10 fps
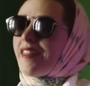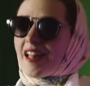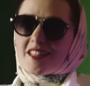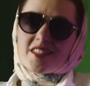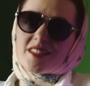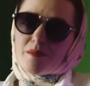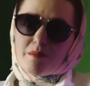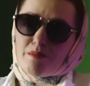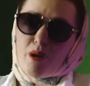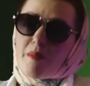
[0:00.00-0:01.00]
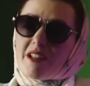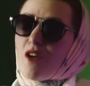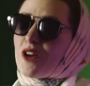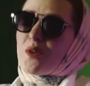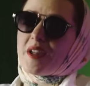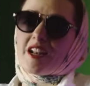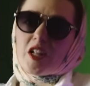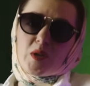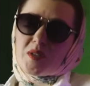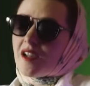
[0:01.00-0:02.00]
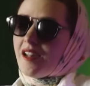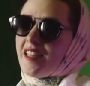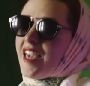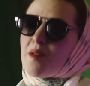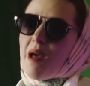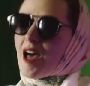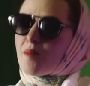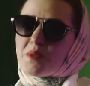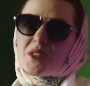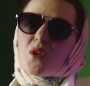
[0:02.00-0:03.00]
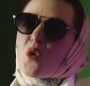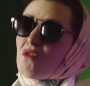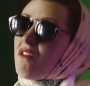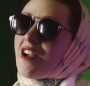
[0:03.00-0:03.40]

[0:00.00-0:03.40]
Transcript: and that's probably not going to include kebabs or